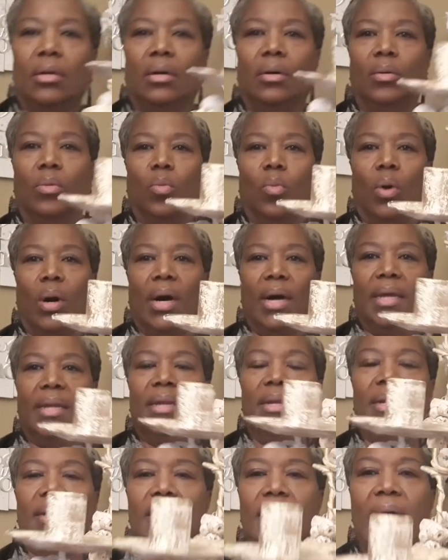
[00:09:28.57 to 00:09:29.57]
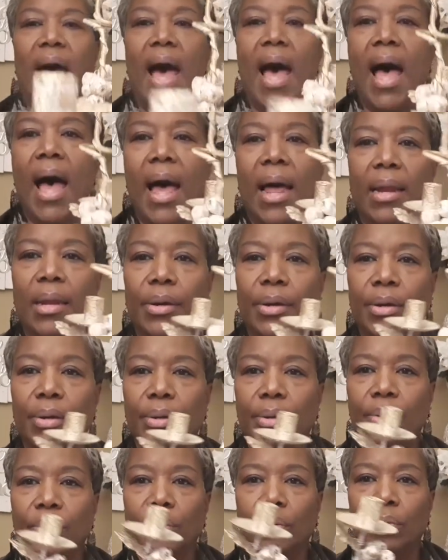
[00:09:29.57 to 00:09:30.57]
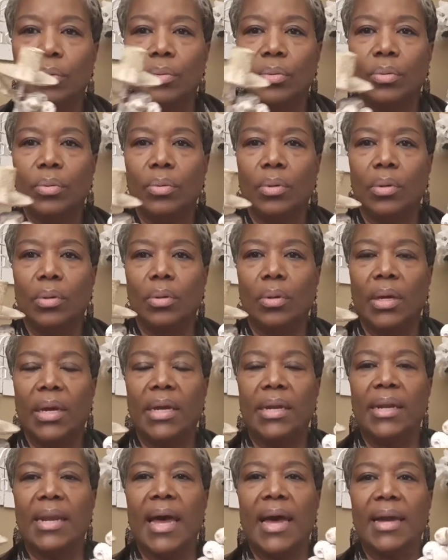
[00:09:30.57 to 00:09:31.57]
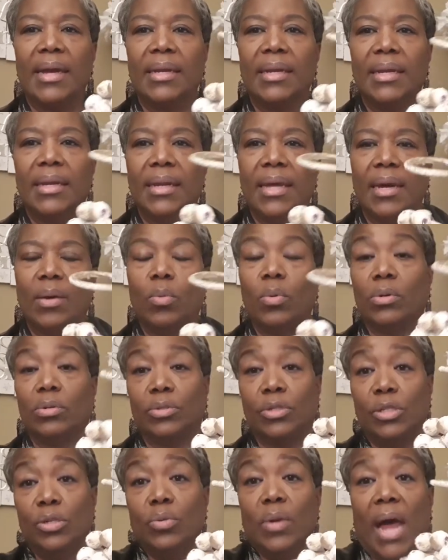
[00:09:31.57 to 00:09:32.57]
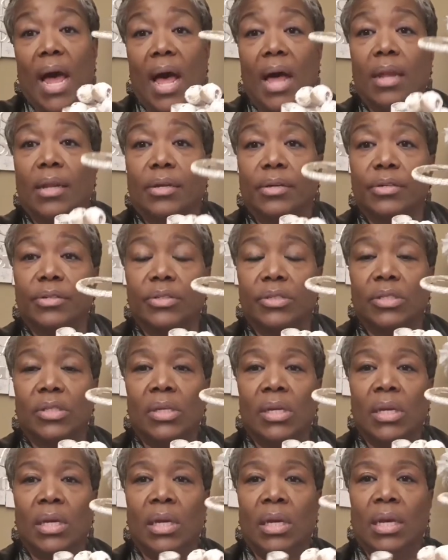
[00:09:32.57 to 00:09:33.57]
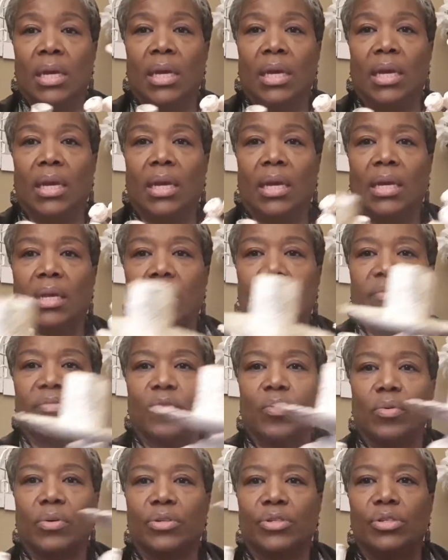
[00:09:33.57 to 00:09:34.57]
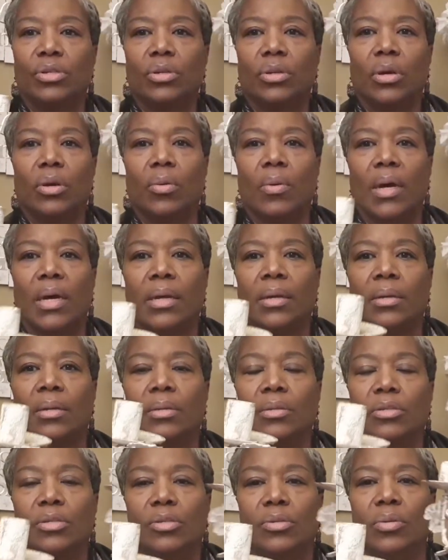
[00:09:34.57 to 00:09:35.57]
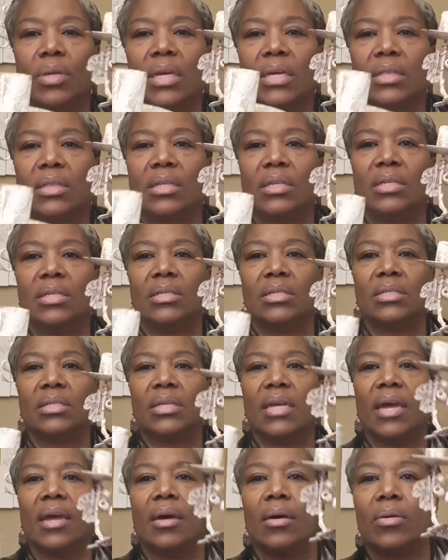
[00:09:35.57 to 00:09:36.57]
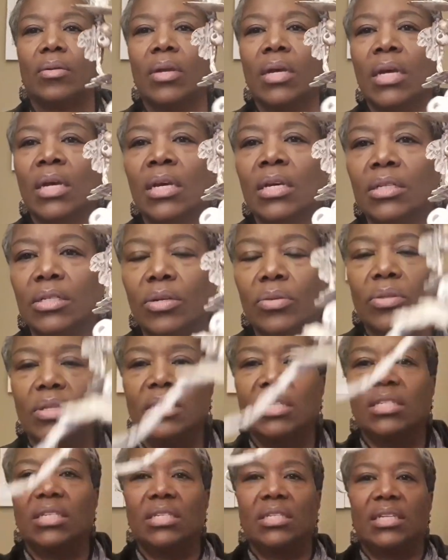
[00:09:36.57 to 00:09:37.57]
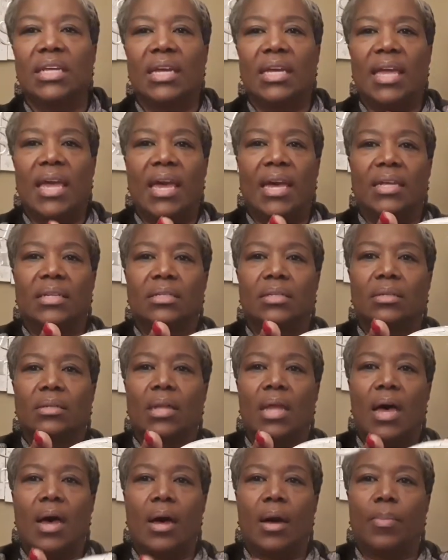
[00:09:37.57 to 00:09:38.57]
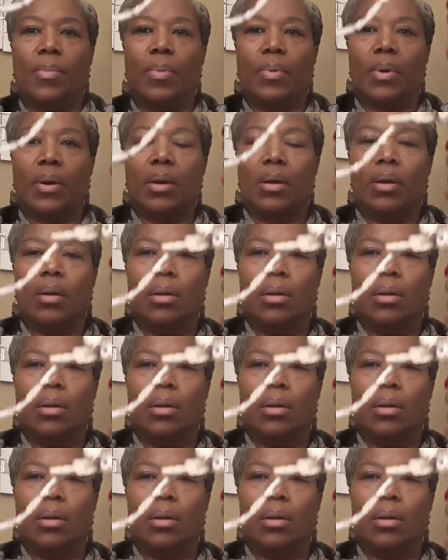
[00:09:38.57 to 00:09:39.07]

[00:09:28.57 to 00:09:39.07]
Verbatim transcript: one dollar and ninety nine well two dollars and of course you know I do get the discount so this is a candelabra